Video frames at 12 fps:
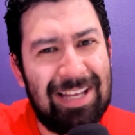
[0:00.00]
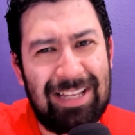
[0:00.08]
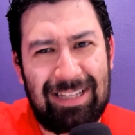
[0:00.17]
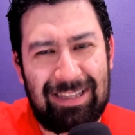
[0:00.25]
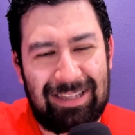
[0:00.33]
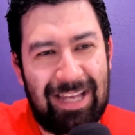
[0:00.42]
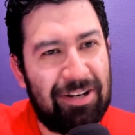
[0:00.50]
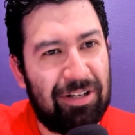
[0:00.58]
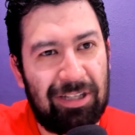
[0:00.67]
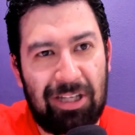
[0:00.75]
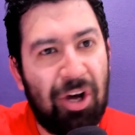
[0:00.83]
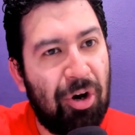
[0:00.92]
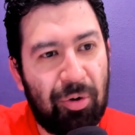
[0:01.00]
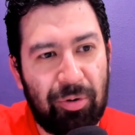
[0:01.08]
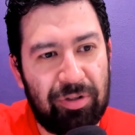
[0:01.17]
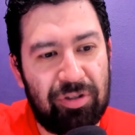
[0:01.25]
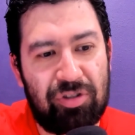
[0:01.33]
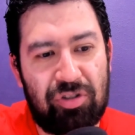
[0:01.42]
let
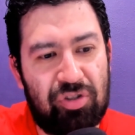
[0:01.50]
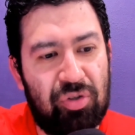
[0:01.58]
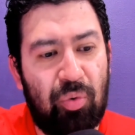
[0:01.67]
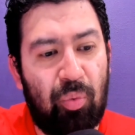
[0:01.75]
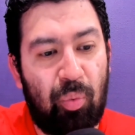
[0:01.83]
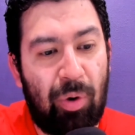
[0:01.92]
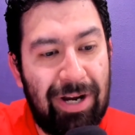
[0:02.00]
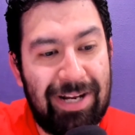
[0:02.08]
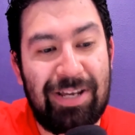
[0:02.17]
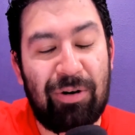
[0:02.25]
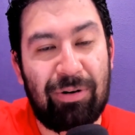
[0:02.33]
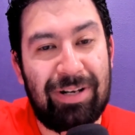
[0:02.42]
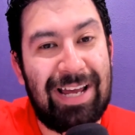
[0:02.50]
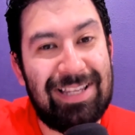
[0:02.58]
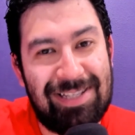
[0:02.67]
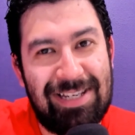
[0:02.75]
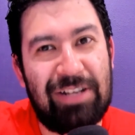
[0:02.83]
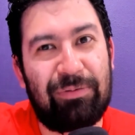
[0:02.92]
alone 20 or
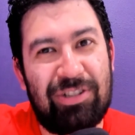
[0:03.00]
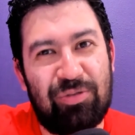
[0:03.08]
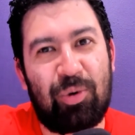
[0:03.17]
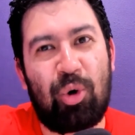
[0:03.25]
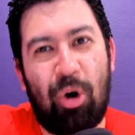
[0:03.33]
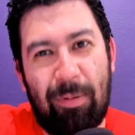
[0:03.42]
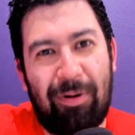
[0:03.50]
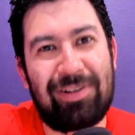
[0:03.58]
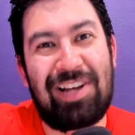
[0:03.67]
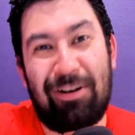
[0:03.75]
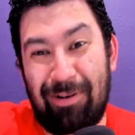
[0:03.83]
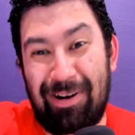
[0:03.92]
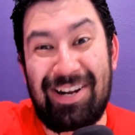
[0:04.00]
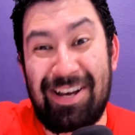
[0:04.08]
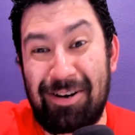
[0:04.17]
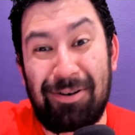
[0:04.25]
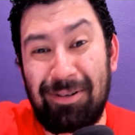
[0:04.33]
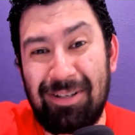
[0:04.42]
19, which is where Corey Perry's at right
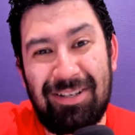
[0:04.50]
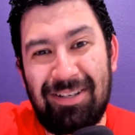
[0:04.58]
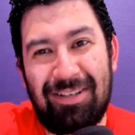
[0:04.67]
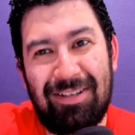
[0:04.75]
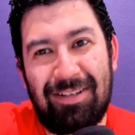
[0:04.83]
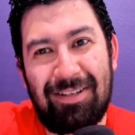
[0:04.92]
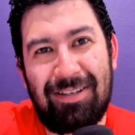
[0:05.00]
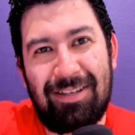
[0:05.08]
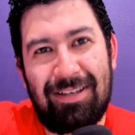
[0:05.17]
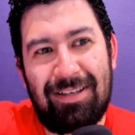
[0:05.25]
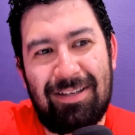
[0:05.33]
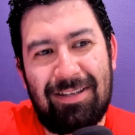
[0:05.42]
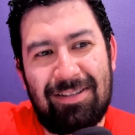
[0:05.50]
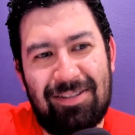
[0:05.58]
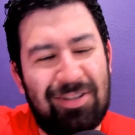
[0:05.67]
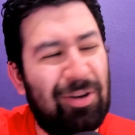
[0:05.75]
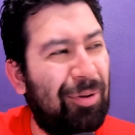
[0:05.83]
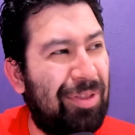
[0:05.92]
now.
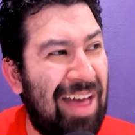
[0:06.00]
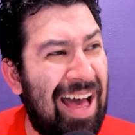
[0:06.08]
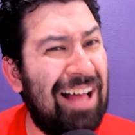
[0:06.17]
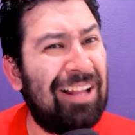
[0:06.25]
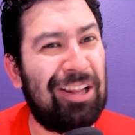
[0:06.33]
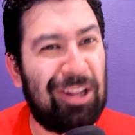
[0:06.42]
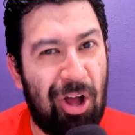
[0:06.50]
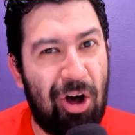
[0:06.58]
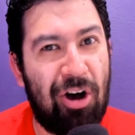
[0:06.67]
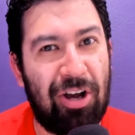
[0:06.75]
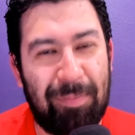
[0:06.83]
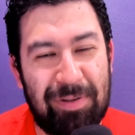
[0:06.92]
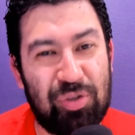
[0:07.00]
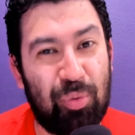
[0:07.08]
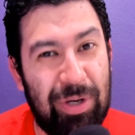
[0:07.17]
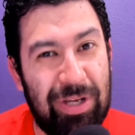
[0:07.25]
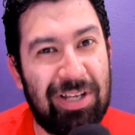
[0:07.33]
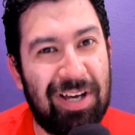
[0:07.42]
To go that long
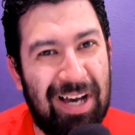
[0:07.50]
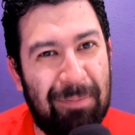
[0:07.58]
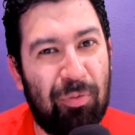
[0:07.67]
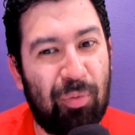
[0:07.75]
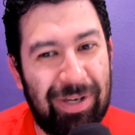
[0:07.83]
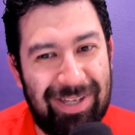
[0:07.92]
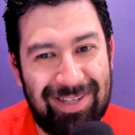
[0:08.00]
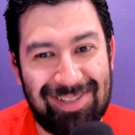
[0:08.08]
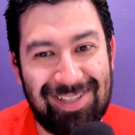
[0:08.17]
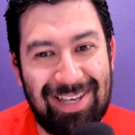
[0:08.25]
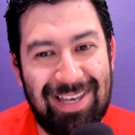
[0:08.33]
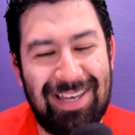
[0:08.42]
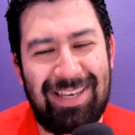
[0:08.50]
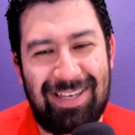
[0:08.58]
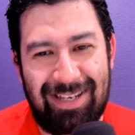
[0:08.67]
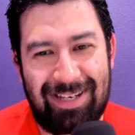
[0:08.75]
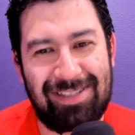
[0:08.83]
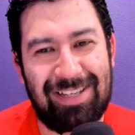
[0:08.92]
between Cup wins,
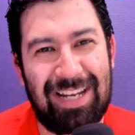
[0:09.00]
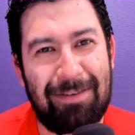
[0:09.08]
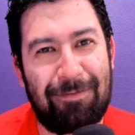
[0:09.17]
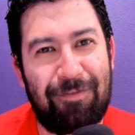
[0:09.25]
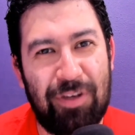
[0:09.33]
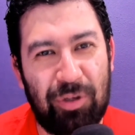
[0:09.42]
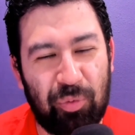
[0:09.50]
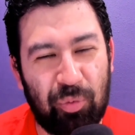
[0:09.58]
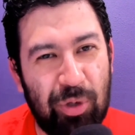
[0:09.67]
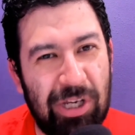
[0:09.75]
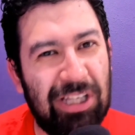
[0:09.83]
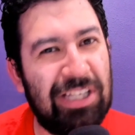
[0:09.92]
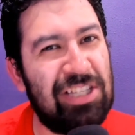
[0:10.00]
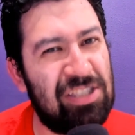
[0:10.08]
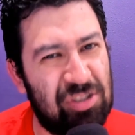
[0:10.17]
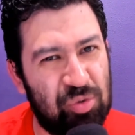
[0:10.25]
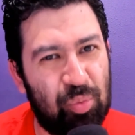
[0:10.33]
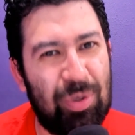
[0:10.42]
it is going to feel really
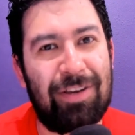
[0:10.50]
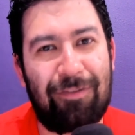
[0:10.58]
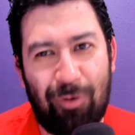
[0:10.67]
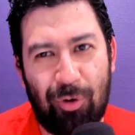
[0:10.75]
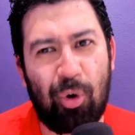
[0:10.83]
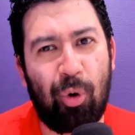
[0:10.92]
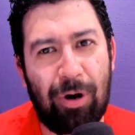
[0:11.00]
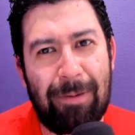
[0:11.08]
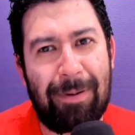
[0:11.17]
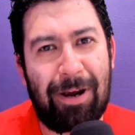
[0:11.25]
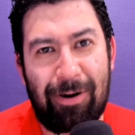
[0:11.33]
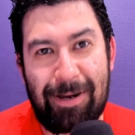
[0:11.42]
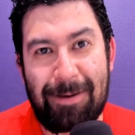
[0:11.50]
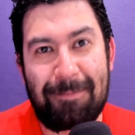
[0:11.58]
sweet for Corey Perry.